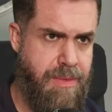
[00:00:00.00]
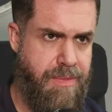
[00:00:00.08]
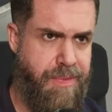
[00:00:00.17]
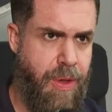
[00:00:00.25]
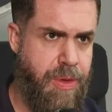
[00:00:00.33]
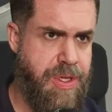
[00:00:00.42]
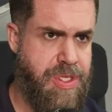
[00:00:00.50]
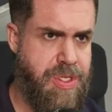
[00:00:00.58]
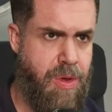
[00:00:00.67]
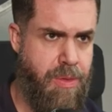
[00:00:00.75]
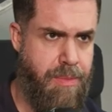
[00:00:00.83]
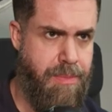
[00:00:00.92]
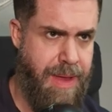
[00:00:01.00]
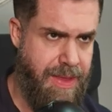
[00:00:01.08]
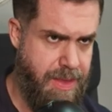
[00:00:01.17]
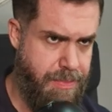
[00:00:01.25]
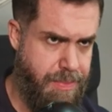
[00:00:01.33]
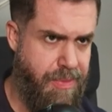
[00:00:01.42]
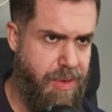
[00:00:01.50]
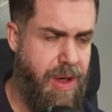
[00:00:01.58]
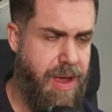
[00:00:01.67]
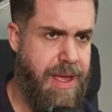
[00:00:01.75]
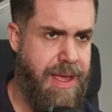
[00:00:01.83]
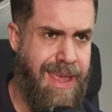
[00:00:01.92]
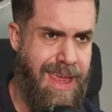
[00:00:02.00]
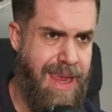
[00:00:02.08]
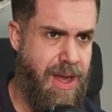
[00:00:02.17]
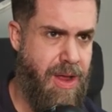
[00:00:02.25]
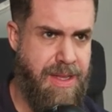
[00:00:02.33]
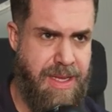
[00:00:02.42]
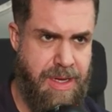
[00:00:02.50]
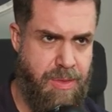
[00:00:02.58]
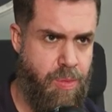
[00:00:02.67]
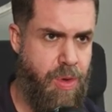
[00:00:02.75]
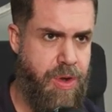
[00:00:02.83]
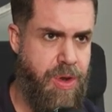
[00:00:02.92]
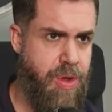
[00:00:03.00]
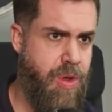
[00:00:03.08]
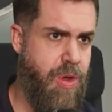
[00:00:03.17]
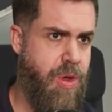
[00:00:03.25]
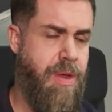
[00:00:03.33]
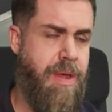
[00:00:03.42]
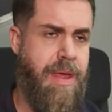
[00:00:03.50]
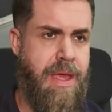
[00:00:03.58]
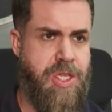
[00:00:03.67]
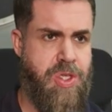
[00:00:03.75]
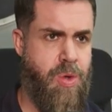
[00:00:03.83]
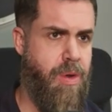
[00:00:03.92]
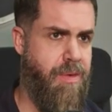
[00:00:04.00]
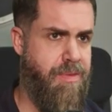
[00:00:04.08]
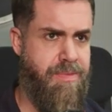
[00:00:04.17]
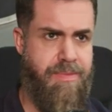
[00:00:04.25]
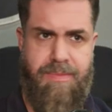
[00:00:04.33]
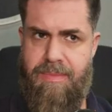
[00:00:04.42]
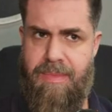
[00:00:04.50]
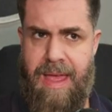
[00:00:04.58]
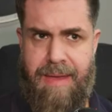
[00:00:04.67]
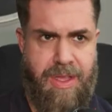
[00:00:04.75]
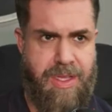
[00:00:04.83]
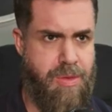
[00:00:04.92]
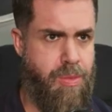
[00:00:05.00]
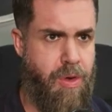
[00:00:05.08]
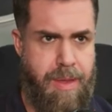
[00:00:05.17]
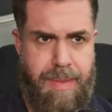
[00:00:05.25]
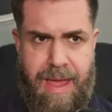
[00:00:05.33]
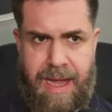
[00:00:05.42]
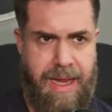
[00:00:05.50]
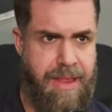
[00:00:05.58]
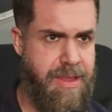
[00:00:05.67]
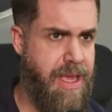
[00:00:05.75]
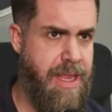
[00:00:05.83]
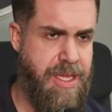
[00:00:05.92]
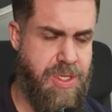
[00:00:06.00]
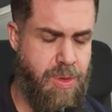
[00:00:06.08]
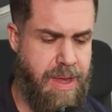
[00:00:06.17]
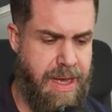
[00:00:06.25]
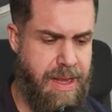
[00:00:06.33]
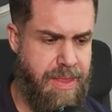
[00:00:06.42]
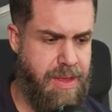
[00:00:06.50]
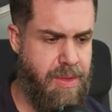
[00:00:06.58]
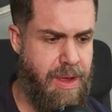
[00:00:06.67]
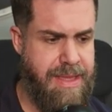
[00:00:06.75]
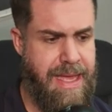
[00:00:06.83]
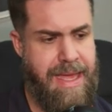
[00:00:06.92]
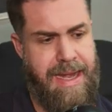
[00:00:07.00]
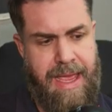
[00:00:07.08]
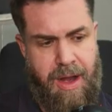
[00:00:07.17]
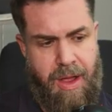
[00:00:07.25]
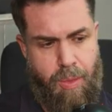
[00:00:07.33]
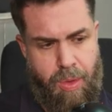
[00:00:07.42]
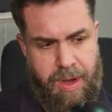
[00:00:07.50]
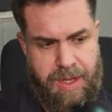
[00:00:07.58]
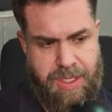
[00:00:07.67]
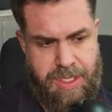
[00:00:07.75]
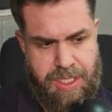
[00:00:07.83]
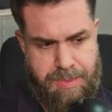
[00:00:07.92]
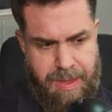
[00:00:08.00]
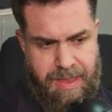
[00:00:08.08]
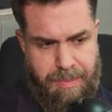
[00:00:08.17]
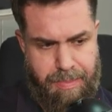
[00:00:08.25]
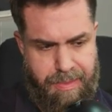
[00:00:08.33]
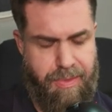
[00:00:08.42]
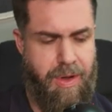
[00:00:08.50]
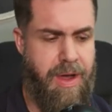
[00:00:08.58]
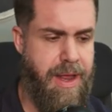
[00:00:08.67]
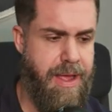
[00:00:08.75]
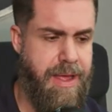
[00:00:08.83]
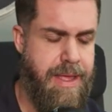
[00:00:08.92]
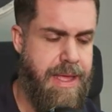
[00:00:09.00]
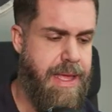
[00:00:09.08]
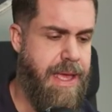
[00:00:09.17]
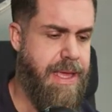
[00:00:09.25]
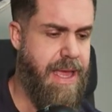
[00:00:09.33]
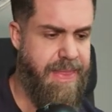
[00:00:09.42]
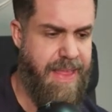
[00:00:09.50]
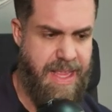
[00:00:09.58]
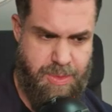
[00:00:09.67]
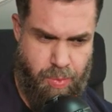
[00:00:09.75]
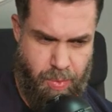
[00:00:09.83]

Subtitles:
focused on being the provider, and I didn't want her sort of having to worry about anything like that, and I wanted to just be the provider. Okay, that's